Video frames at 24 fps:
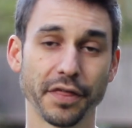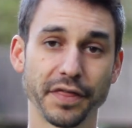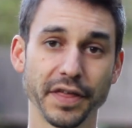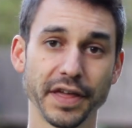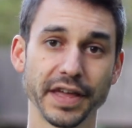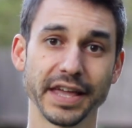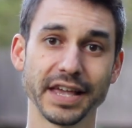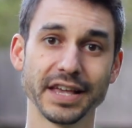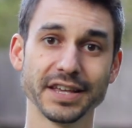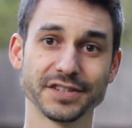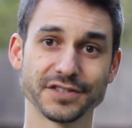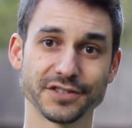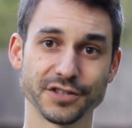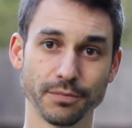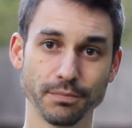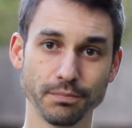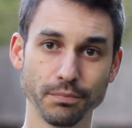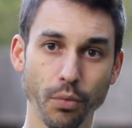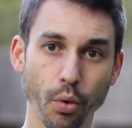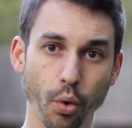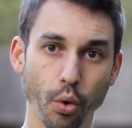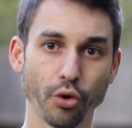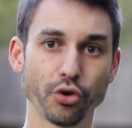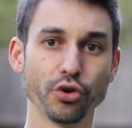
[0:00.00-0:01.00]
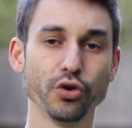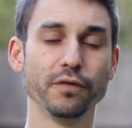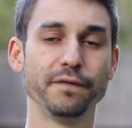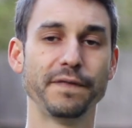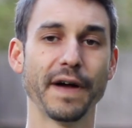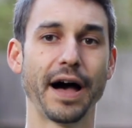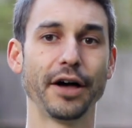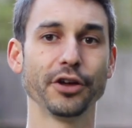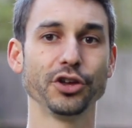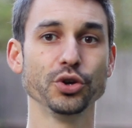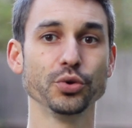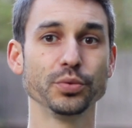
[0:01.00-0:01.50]
the thing is, the more you
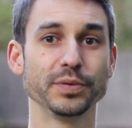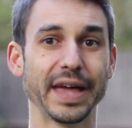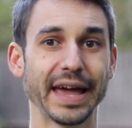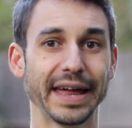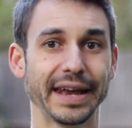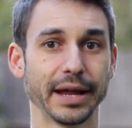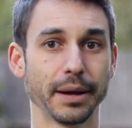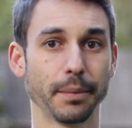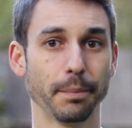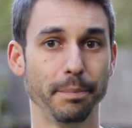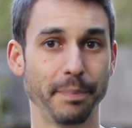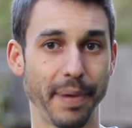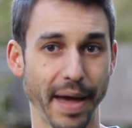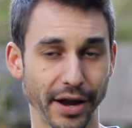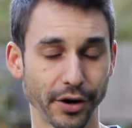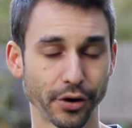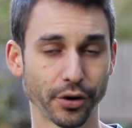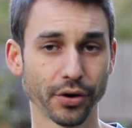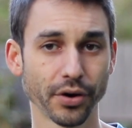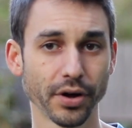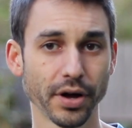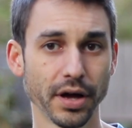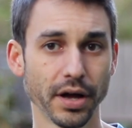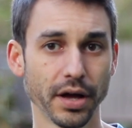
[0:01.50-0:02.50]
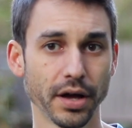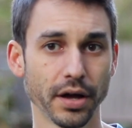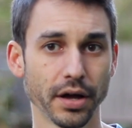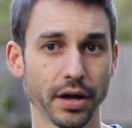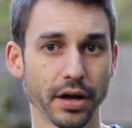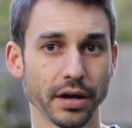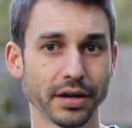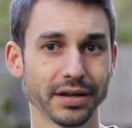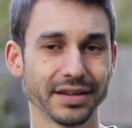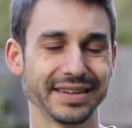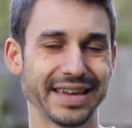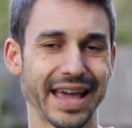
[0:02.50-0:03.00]
value getting better,
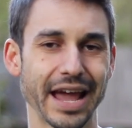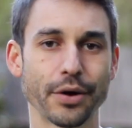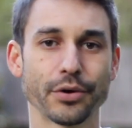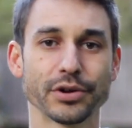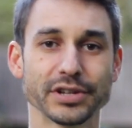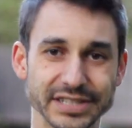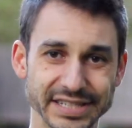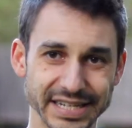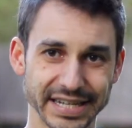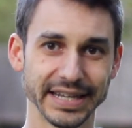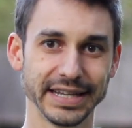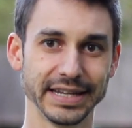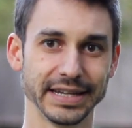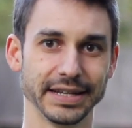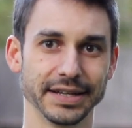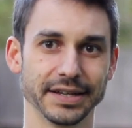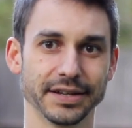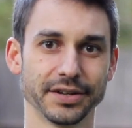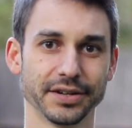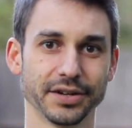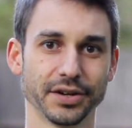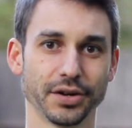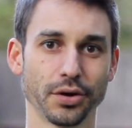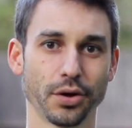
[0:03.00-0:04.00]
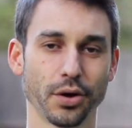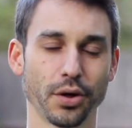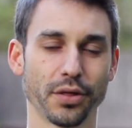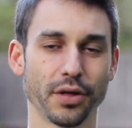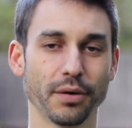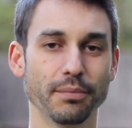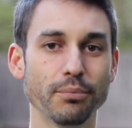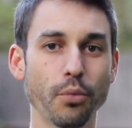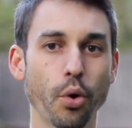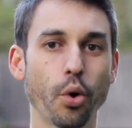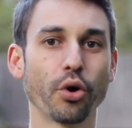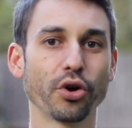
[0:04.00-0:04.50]
guaranteed,
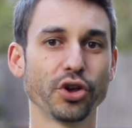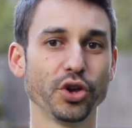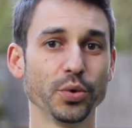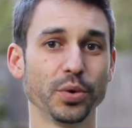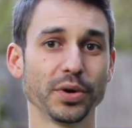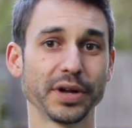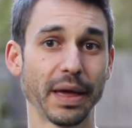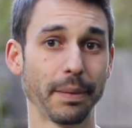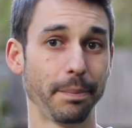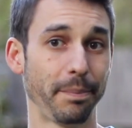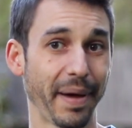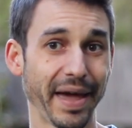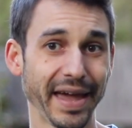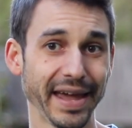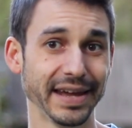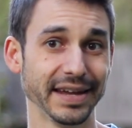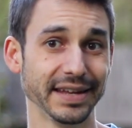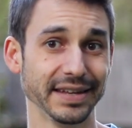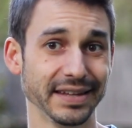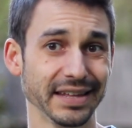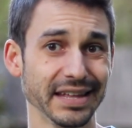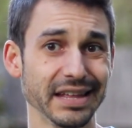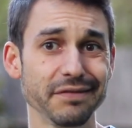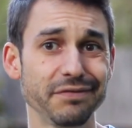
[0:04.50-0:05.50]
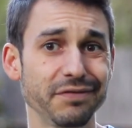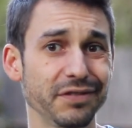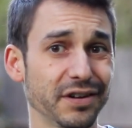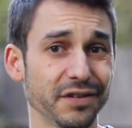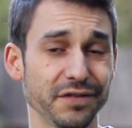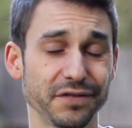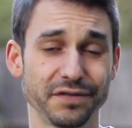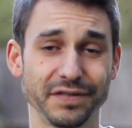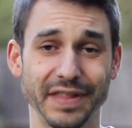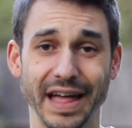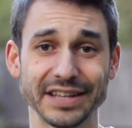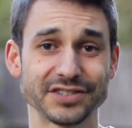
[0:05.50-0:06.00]
the more you will get paid, even
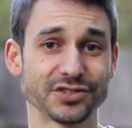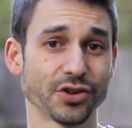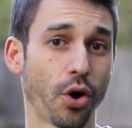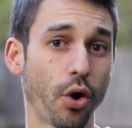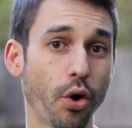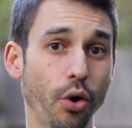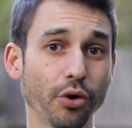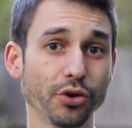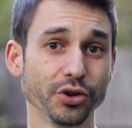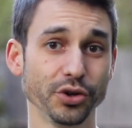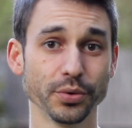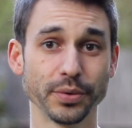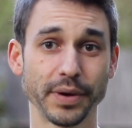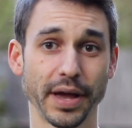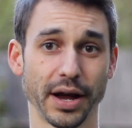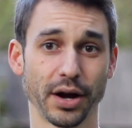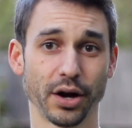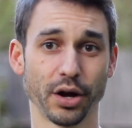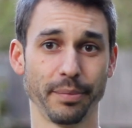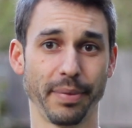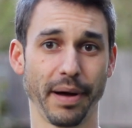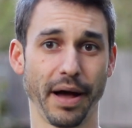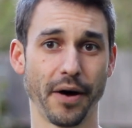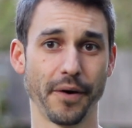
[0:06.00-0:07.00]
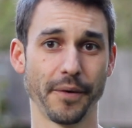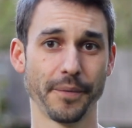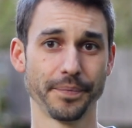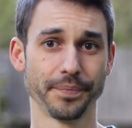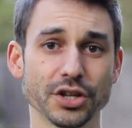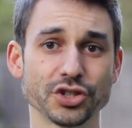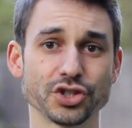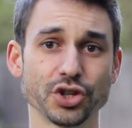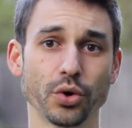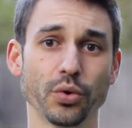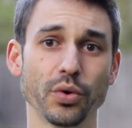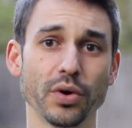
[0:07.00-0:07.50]
if that's all you care about.
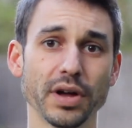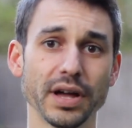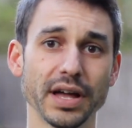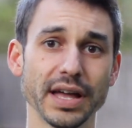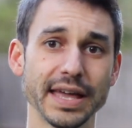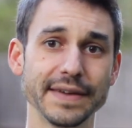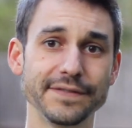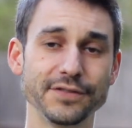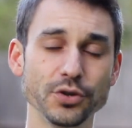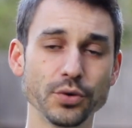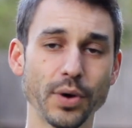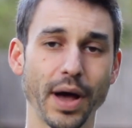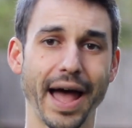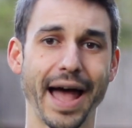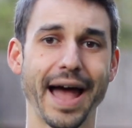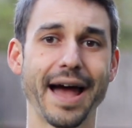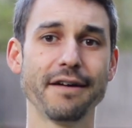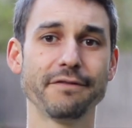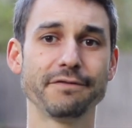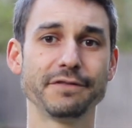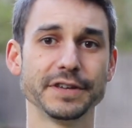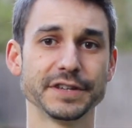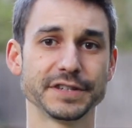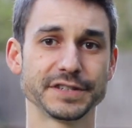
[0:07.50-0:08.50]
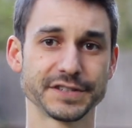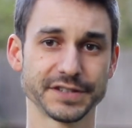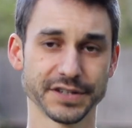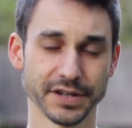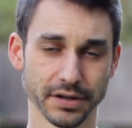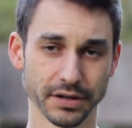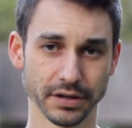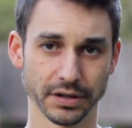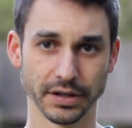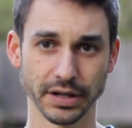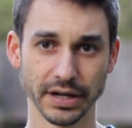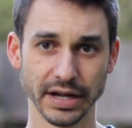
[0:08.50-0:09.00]
So if you have this,
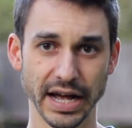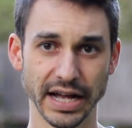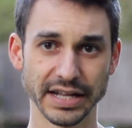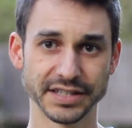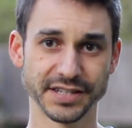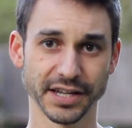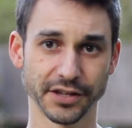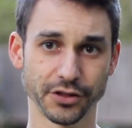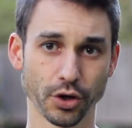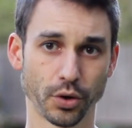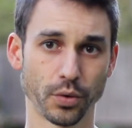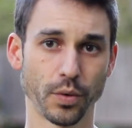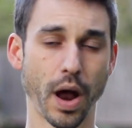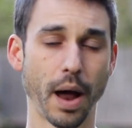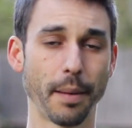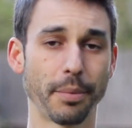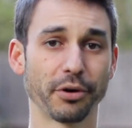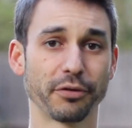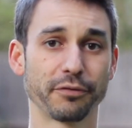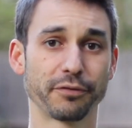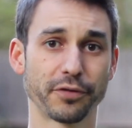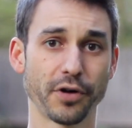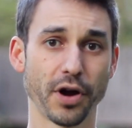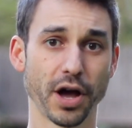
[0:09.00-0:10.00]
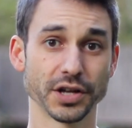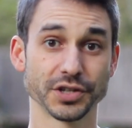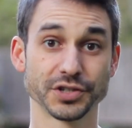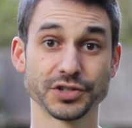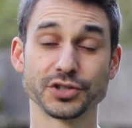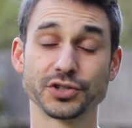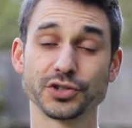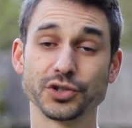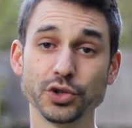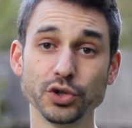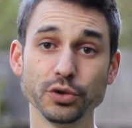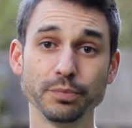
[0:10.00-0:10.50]
it's like the Robert
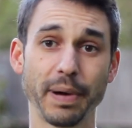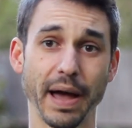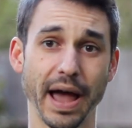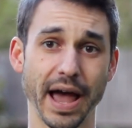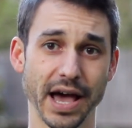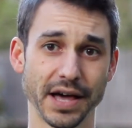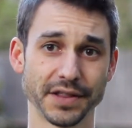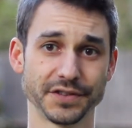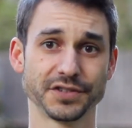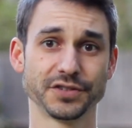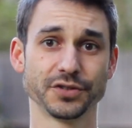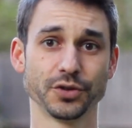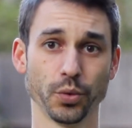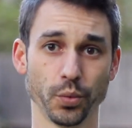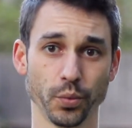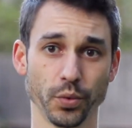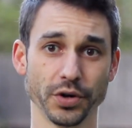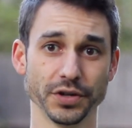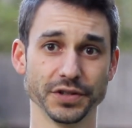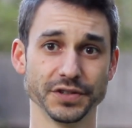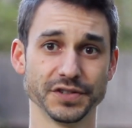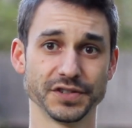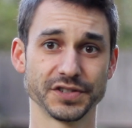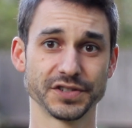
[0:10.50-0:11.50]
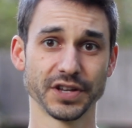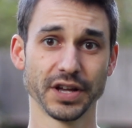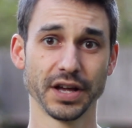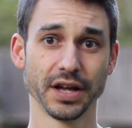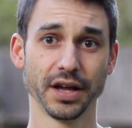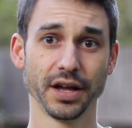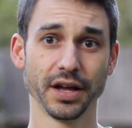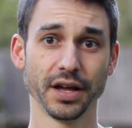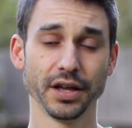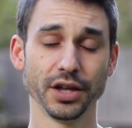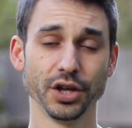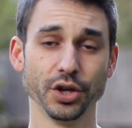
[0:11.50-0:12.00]
Frost two paths in the woods.
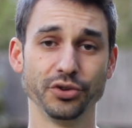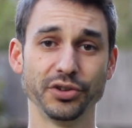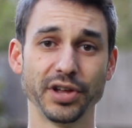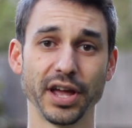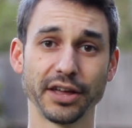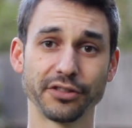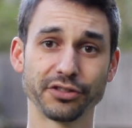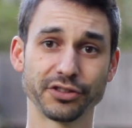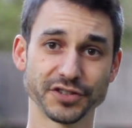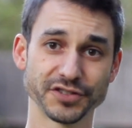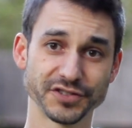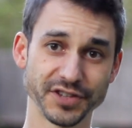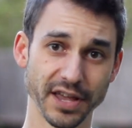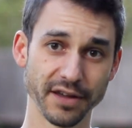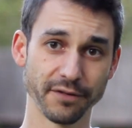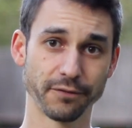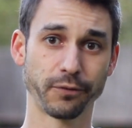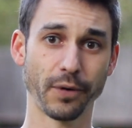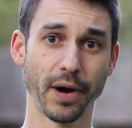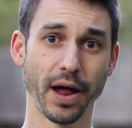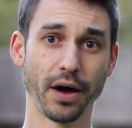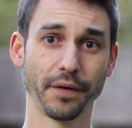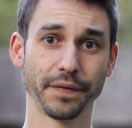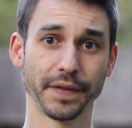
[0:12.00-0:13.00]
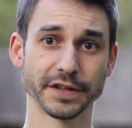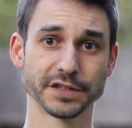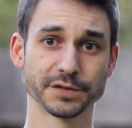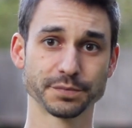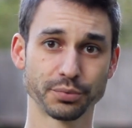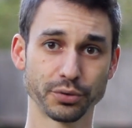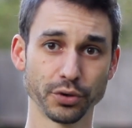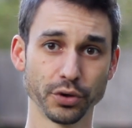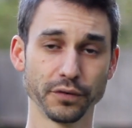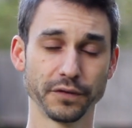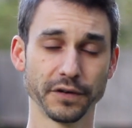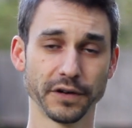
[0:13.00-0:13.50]
You take the safe route that's
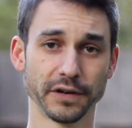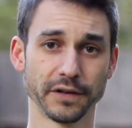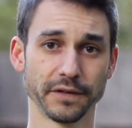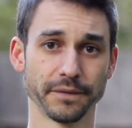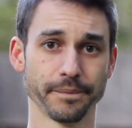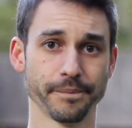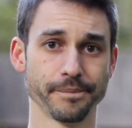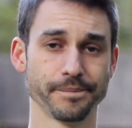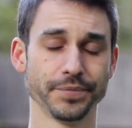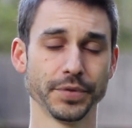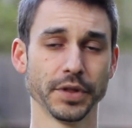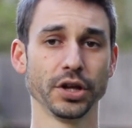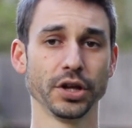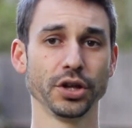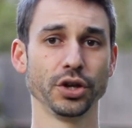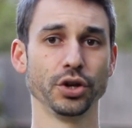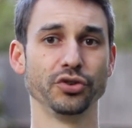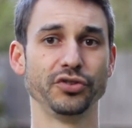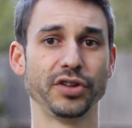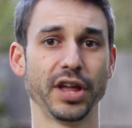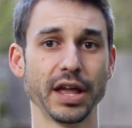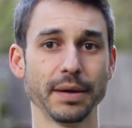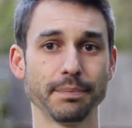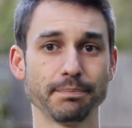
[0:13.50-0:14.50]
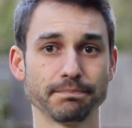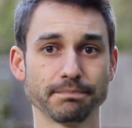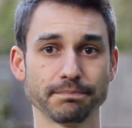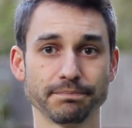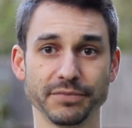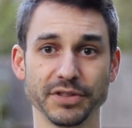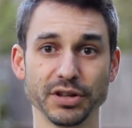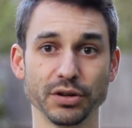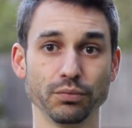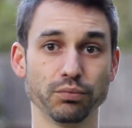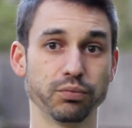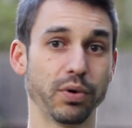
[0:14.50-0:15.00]
proven, you take
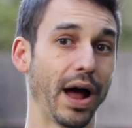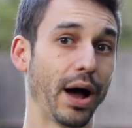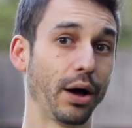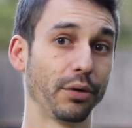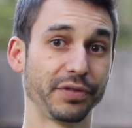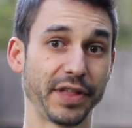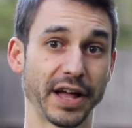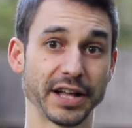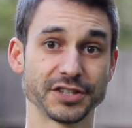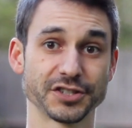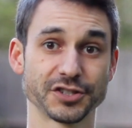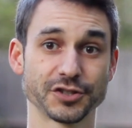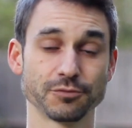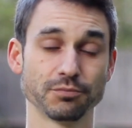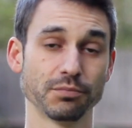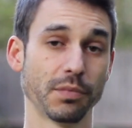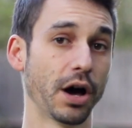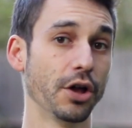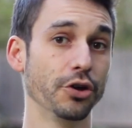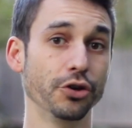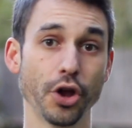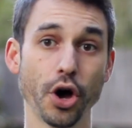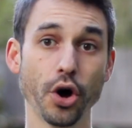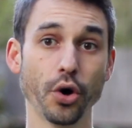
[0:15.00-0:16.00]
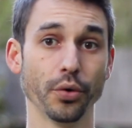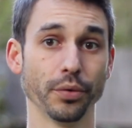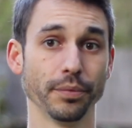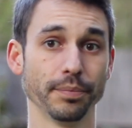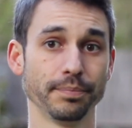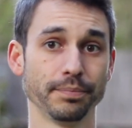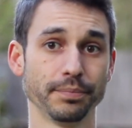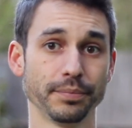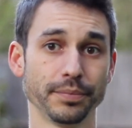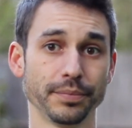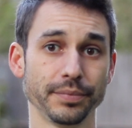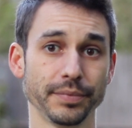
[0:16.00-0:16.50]
the route that's
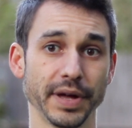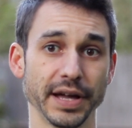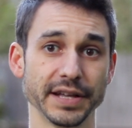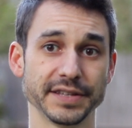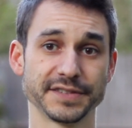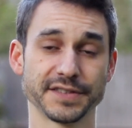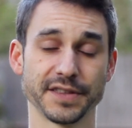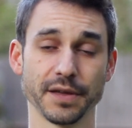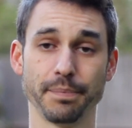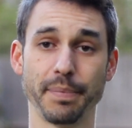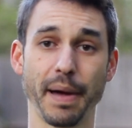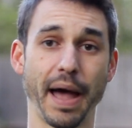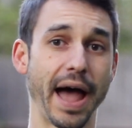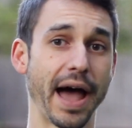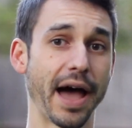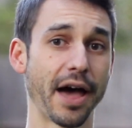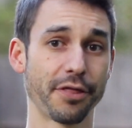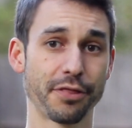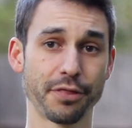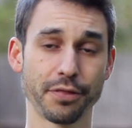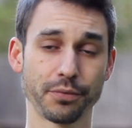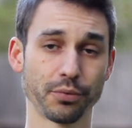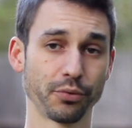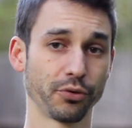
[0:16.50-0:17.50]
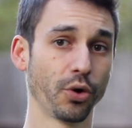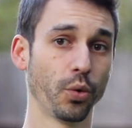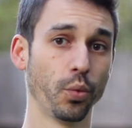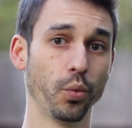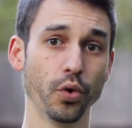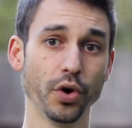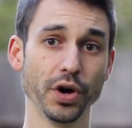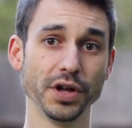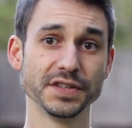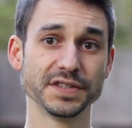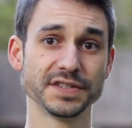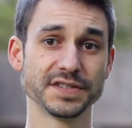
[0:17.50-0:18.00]
unknown. It's the path through the
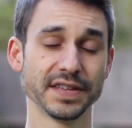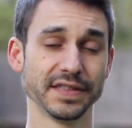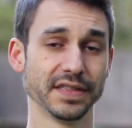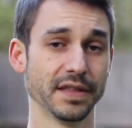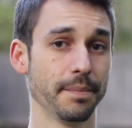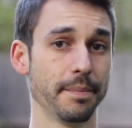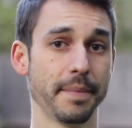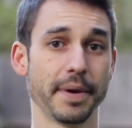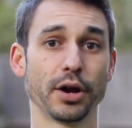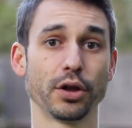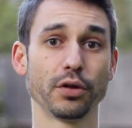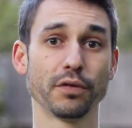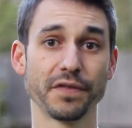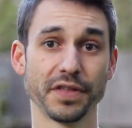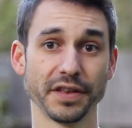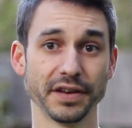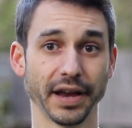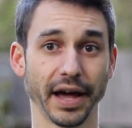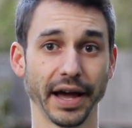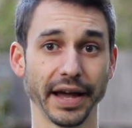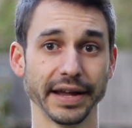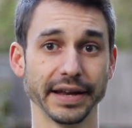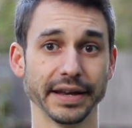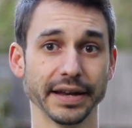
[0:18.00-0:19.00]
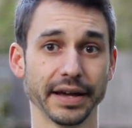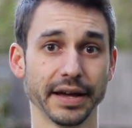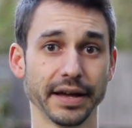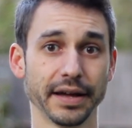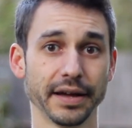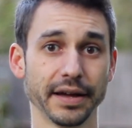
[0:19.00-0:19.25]
woods in the middle of the night.